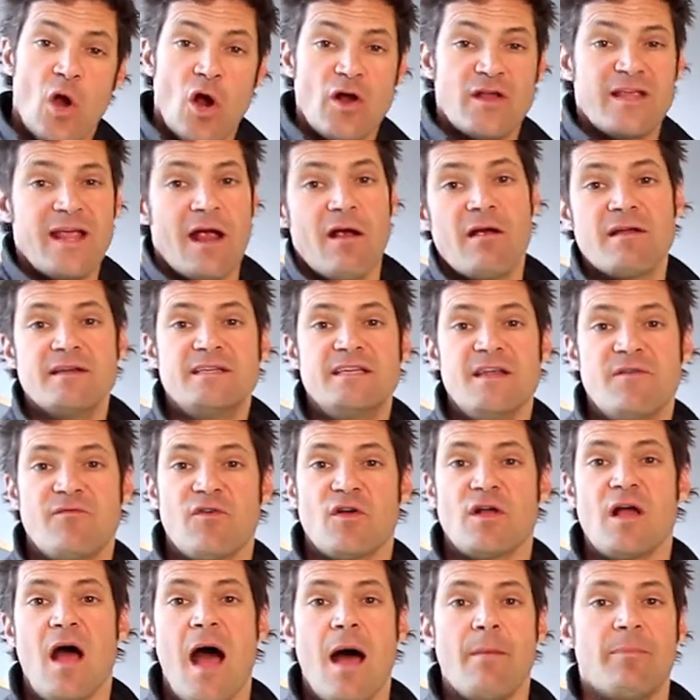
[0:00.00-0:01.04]
are guaranteed
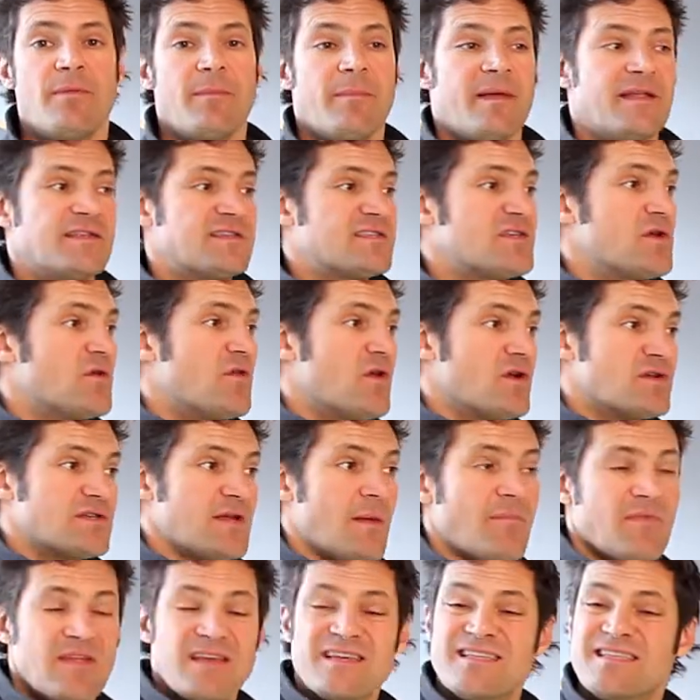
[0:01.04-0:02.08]
for compliments, so there's
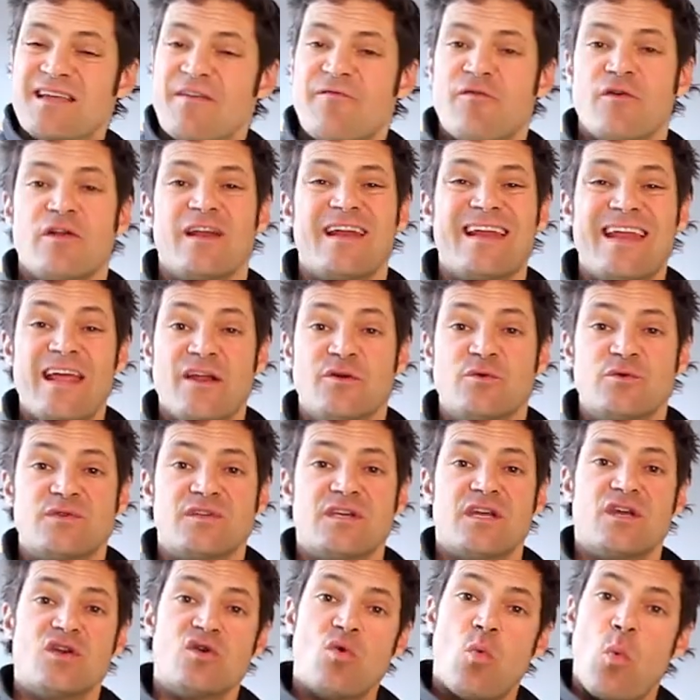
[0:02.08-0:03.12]
something different and
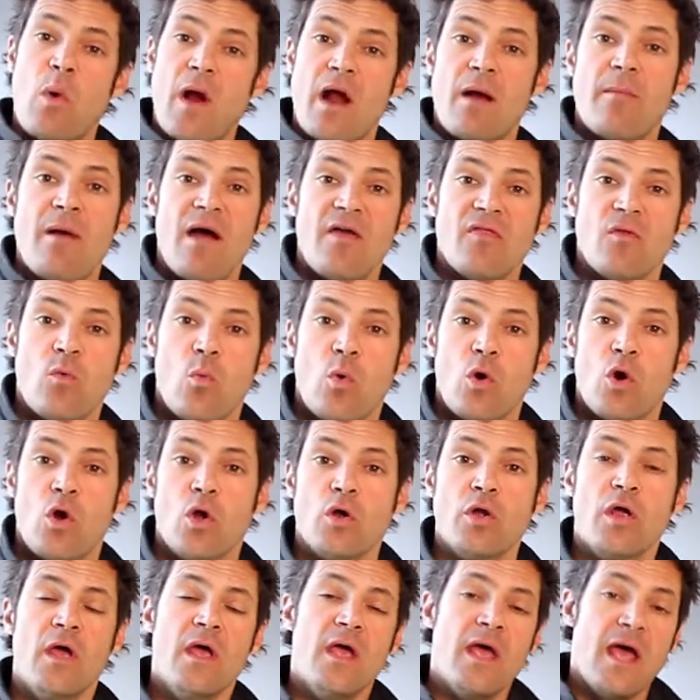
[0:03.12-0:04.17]
interesting, you wear them out in the
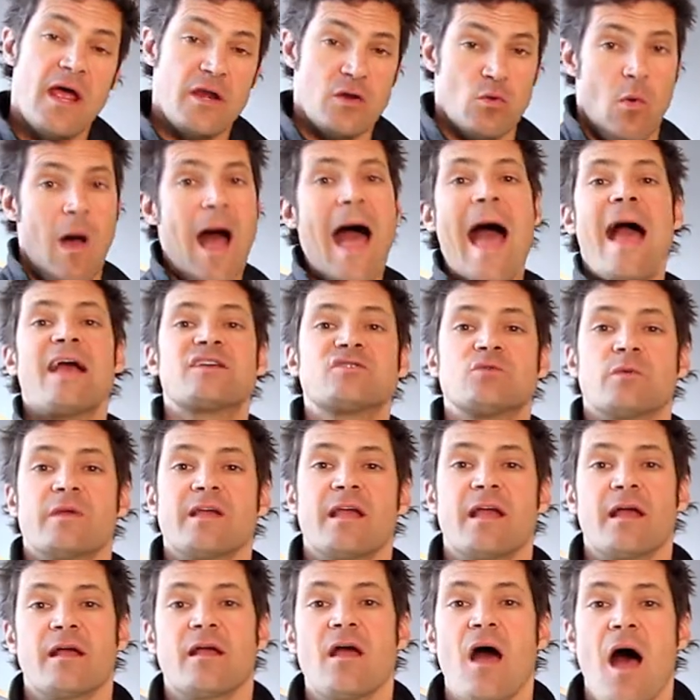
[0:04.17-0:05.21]
world, and you will
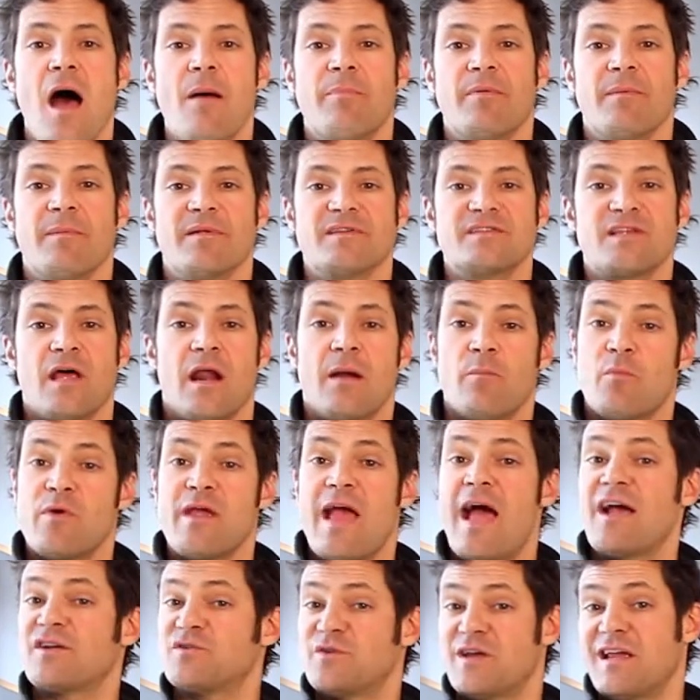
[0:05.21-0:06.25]
actually get compliments on them,
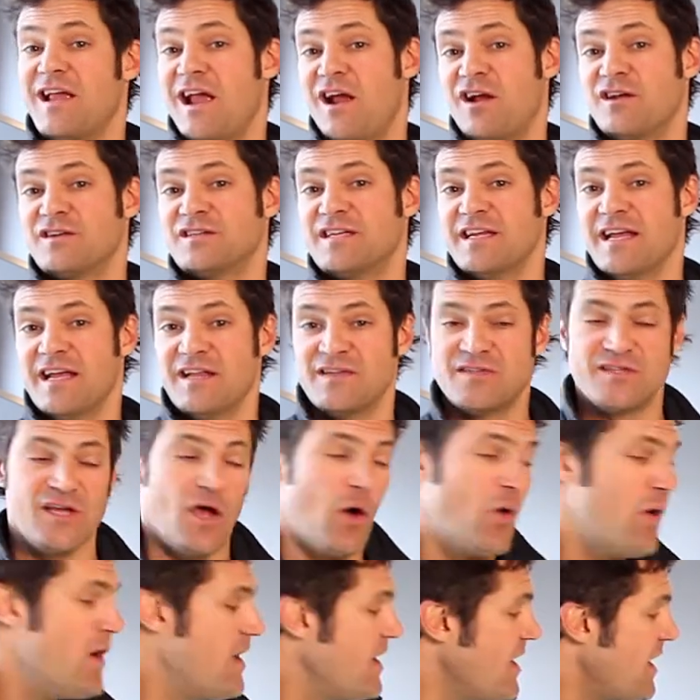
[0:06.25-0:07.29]
we actually guarantee it.
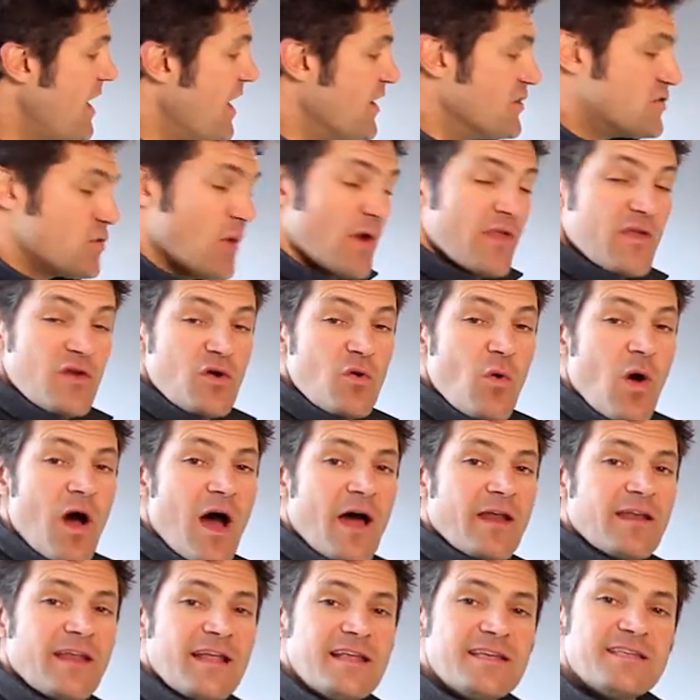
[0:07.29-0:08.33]
So enjoy the new
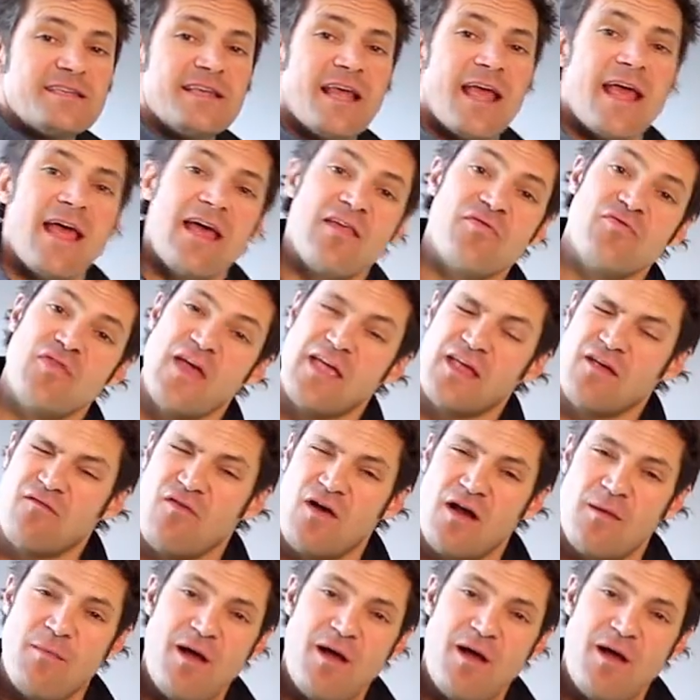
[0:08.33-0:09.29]
Audleys, and thank you very